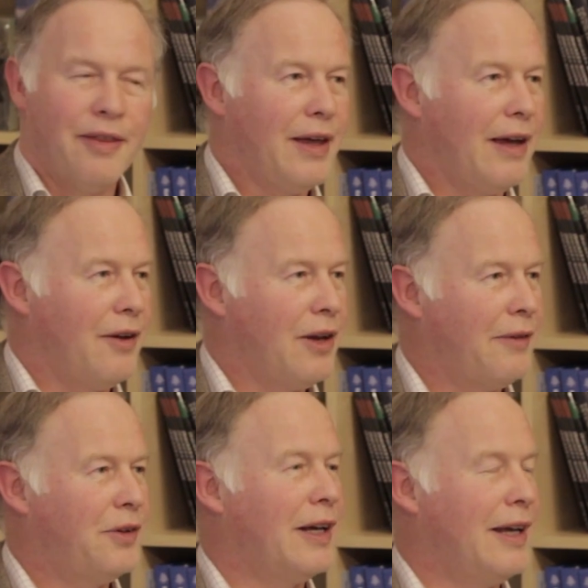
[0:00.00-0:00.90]
there, you
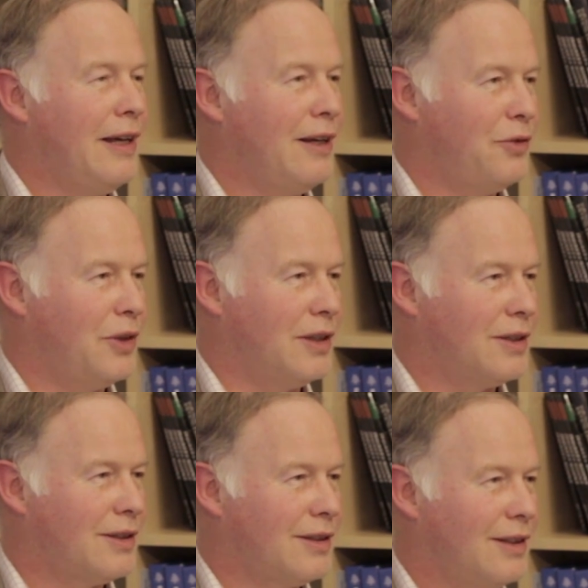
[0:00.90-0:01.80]
have to get here
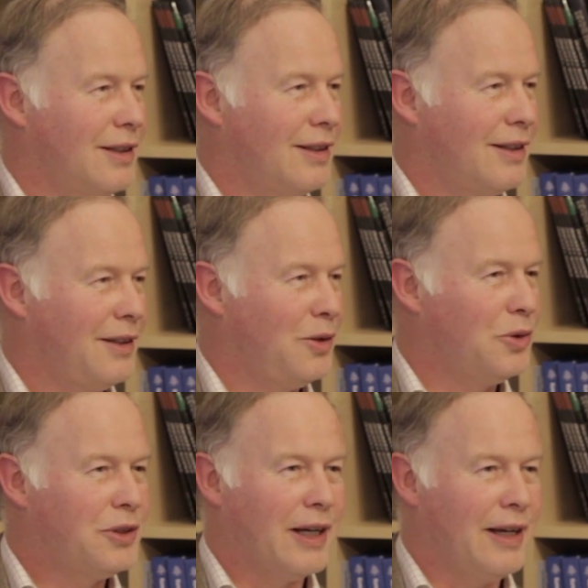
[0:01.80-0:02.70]
first. In
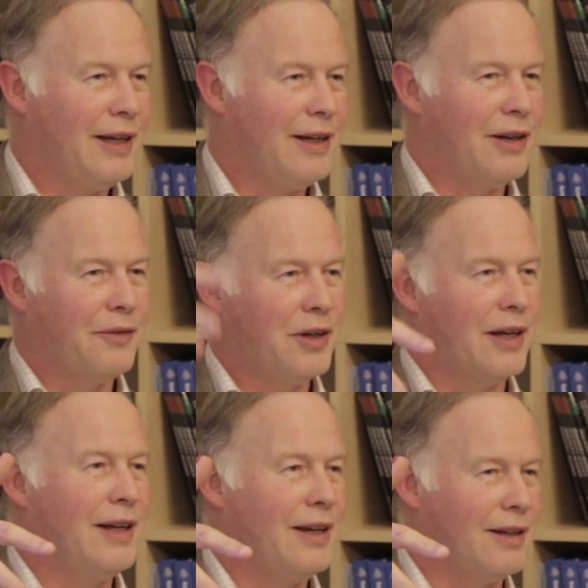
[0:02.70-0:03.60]
order to get here, you have to
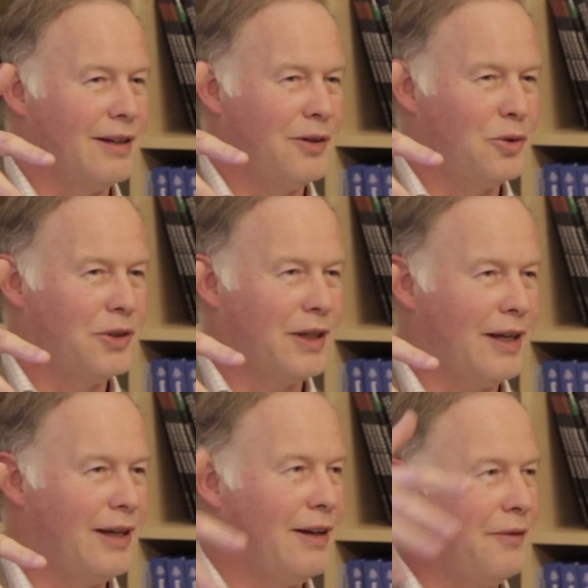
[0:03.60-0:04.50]
get here. In order to get
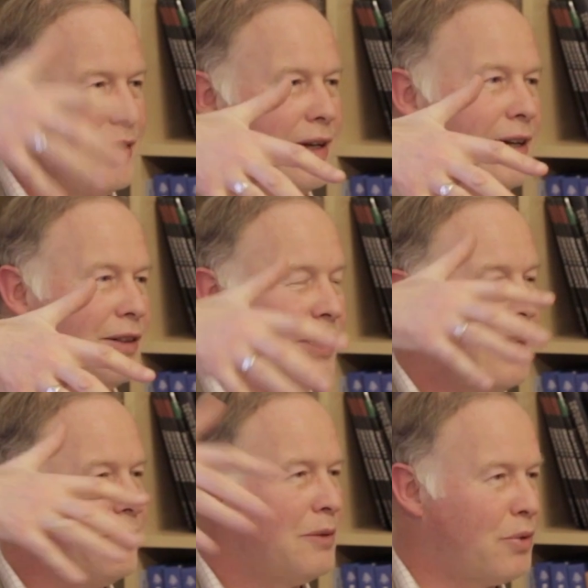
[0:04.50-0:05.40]
here, you have to get here. So you
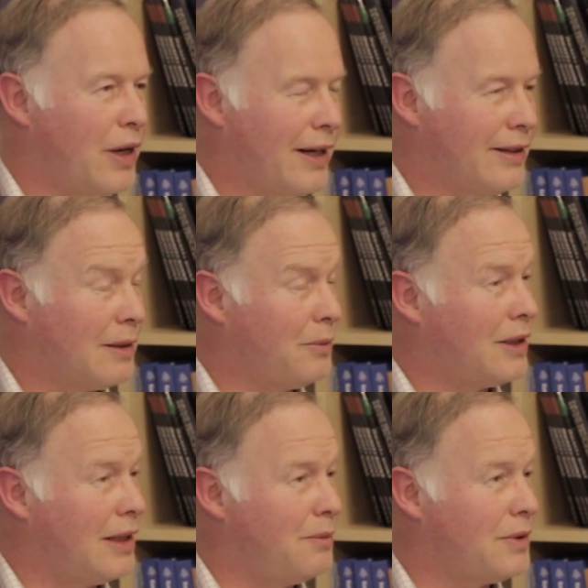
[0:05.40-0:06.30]
have to break it.
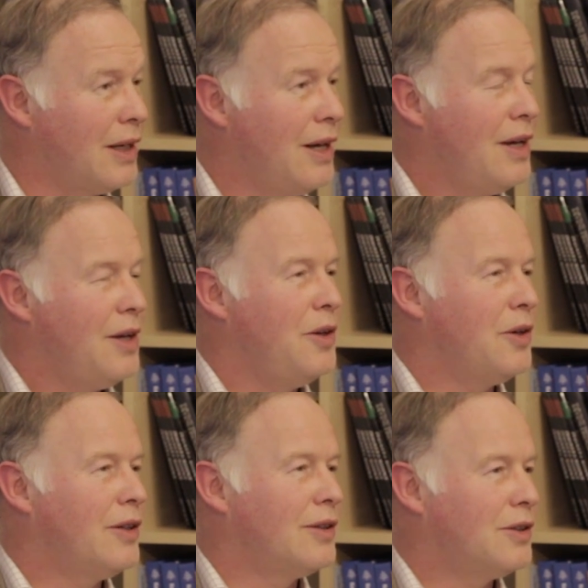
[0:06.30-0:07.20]
Sometimes
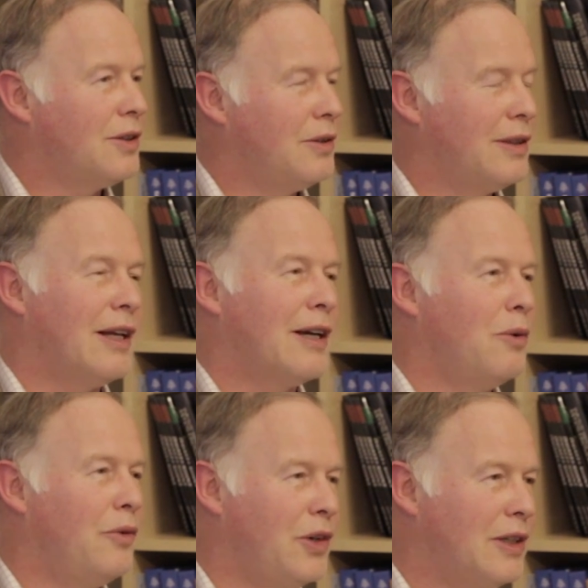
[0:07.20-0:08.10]
you can it's like a
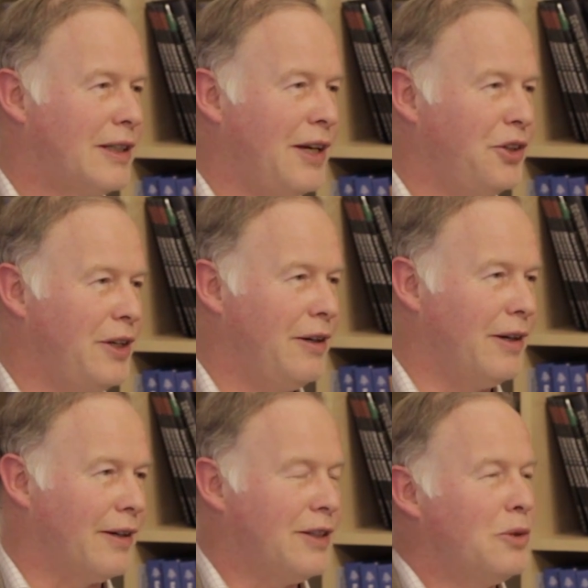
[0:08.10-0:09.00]
reverse
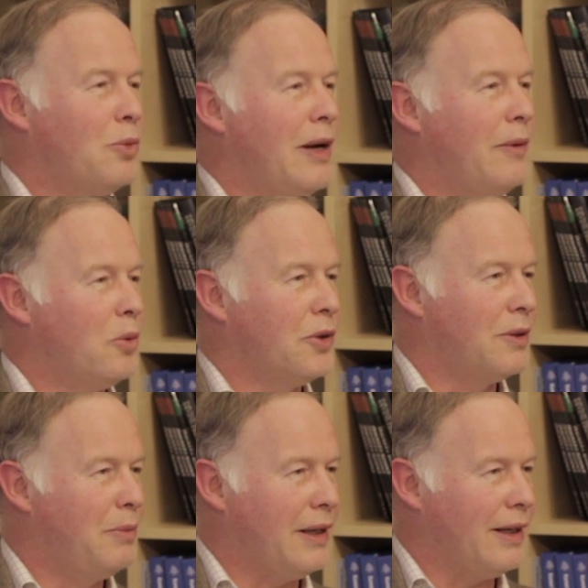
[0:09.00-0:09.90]
engineering. This is where we want
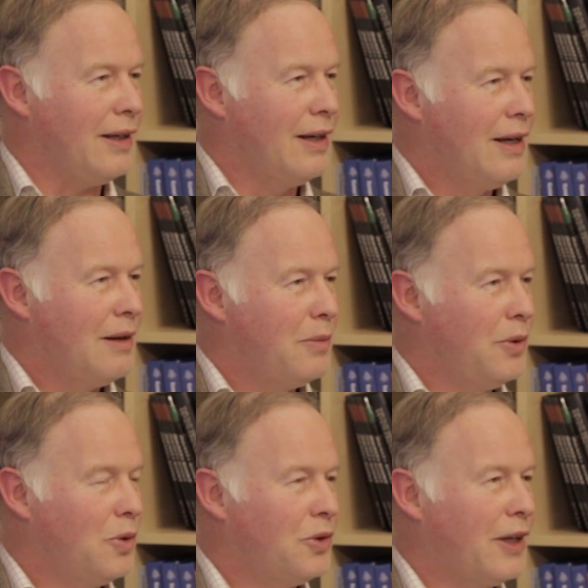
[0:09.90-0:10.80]
to be, but
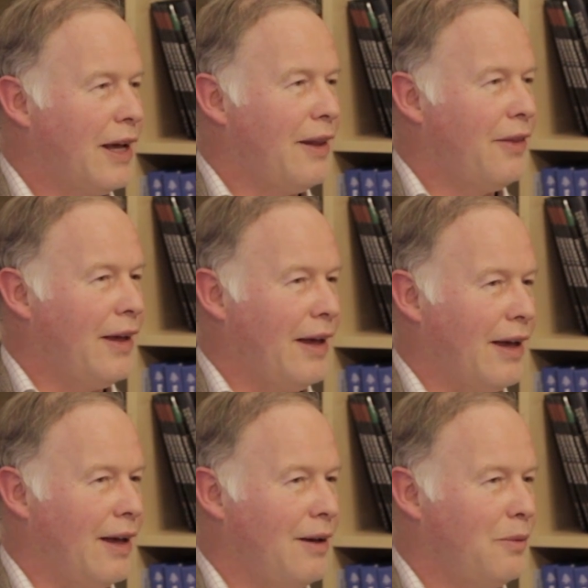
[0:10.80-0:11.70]
in order to get
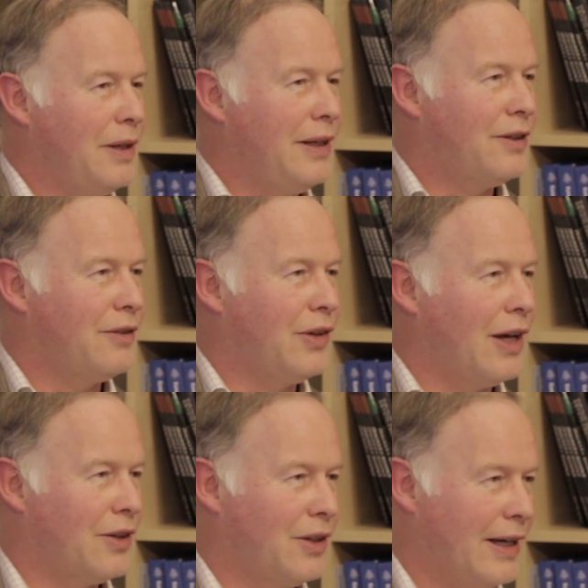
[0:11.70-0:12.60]
there, we need to
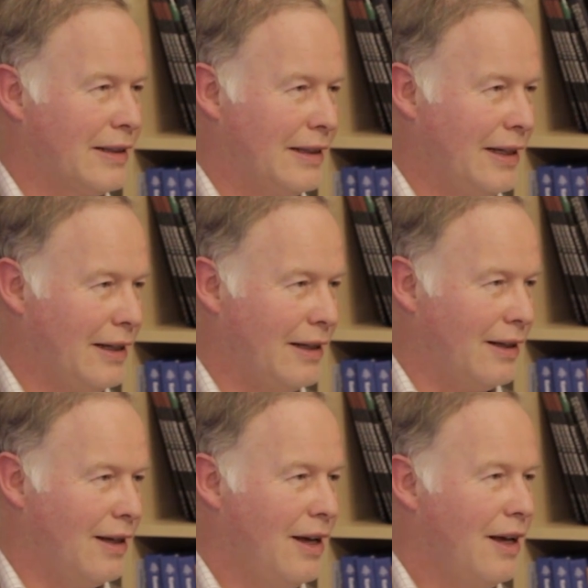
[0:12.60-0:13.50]
get to
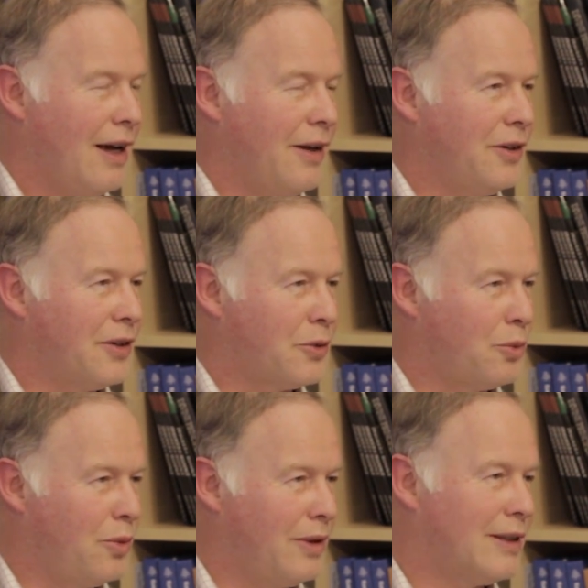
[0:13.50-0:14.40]
here. And
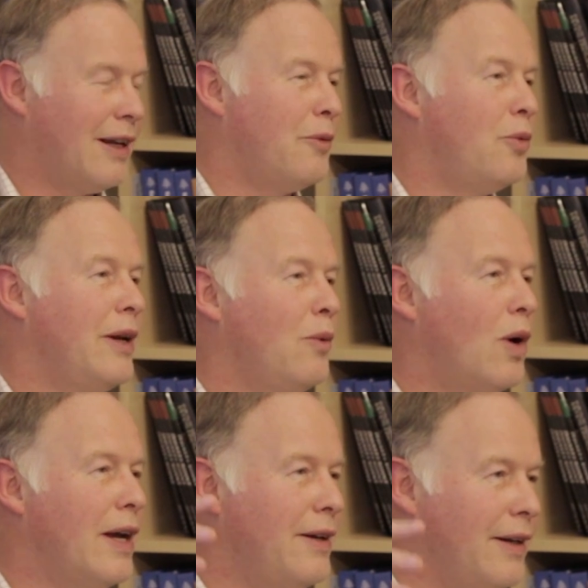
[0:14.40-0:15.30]
it's like
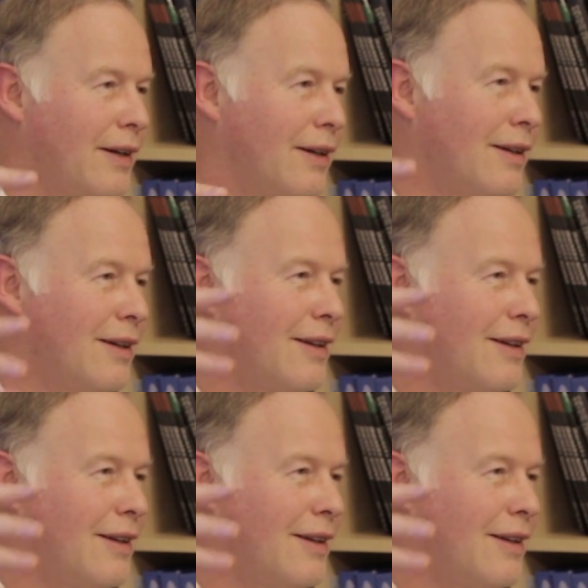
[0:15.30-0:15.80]
rewinding